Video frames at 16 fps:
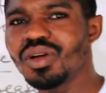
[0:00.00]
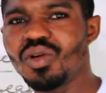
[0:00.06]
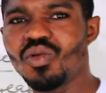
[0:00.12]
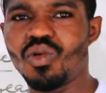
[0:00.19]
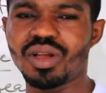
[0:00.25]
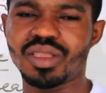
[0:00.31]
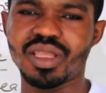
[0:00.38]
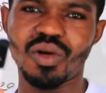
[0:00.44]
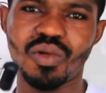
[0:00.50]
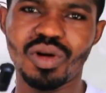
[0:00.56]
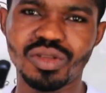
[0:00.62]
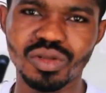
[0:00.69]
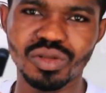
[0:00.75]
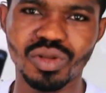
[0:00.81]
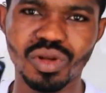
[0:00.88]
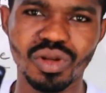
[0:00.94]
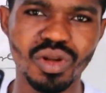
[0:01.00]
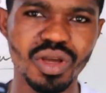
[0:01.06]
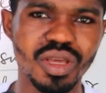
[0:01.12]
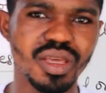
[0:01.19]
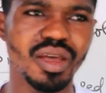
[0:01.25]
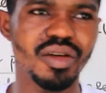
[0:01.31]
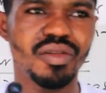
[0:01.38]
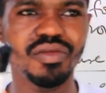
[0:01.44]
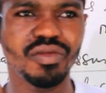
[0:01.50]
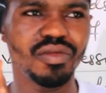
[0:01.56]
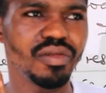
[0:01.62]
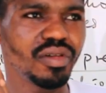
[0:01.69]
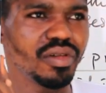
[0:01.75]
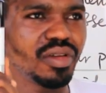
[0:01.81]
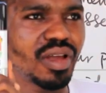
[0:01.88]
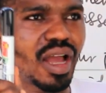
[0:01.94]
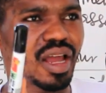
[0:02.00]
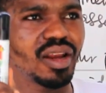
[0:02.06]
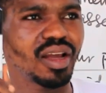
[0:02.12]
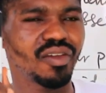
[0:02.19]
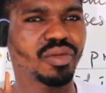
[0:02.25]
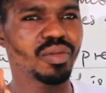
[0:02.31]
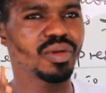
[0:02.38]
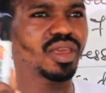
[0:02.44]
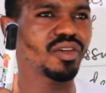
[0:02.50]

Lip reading: What I want you to know here, and you have to be